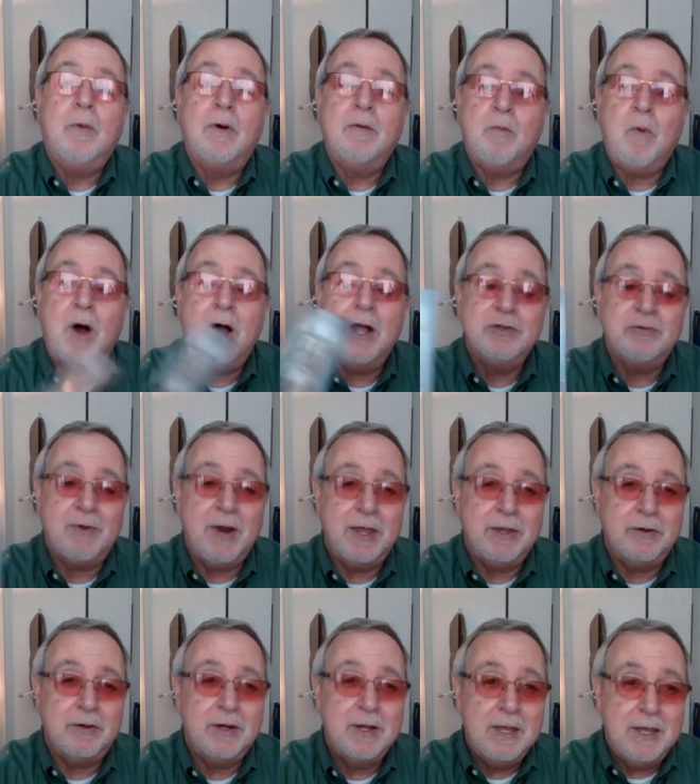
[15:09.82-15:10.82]
Wands,
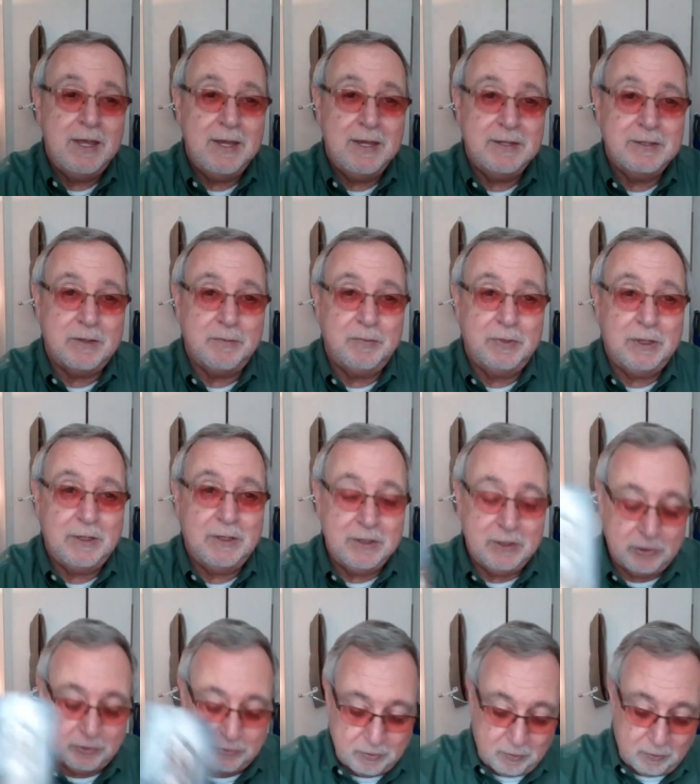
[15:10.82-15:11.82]
rather, is completely in
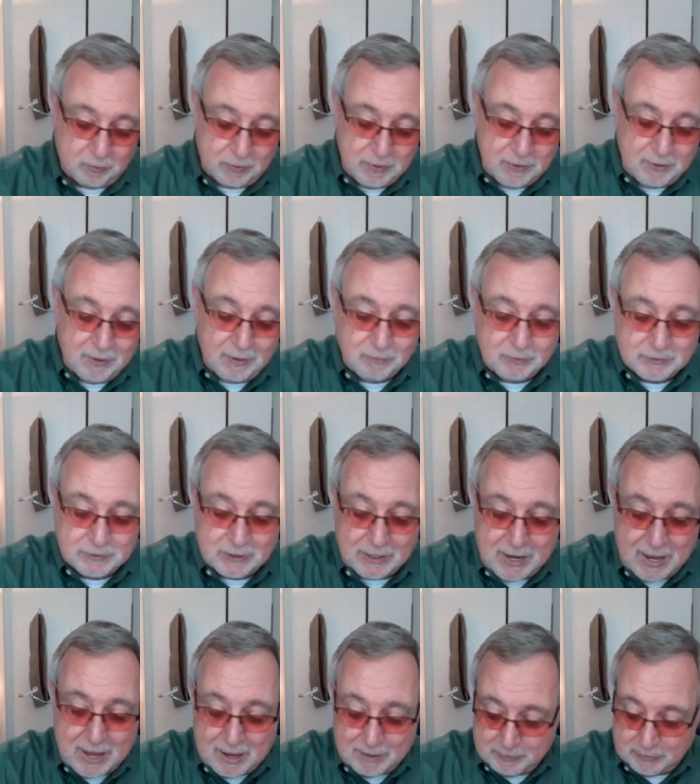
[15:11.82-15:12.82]
control of what's going
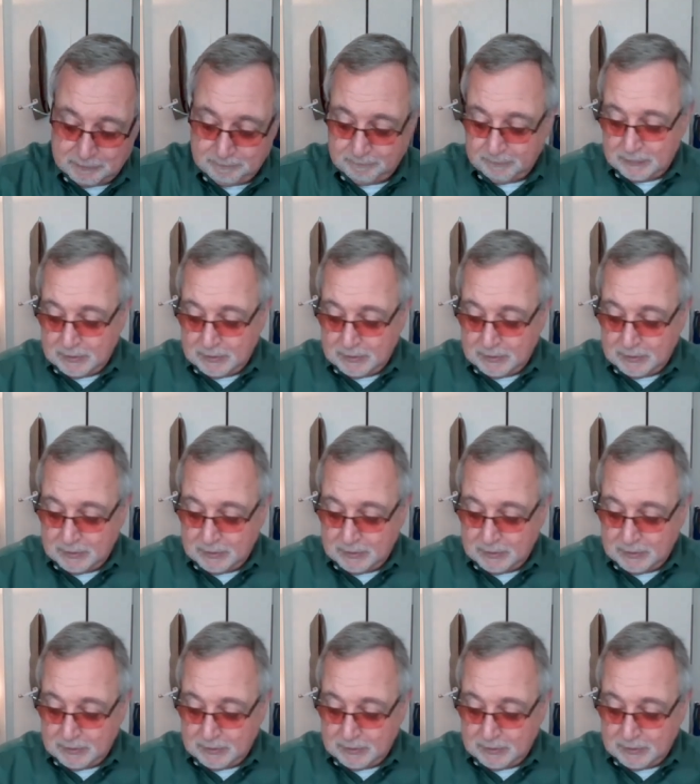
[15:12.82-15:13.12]
to happen.